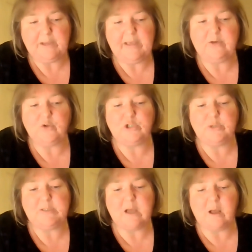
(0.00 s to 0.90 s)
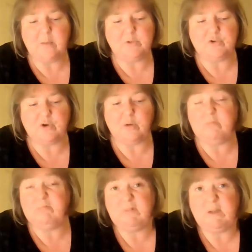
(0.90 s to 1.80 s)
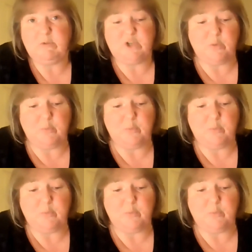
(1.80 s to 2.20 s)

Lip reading: He could do his arm stroke, that was no